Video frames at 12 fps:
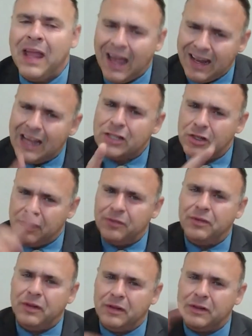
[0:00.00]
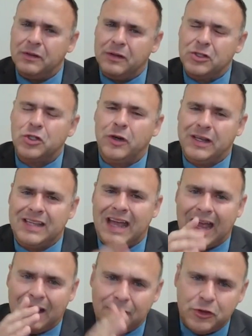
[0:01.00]
And actually, the circuits
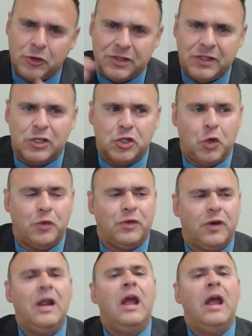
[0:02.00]
have jurisdiction over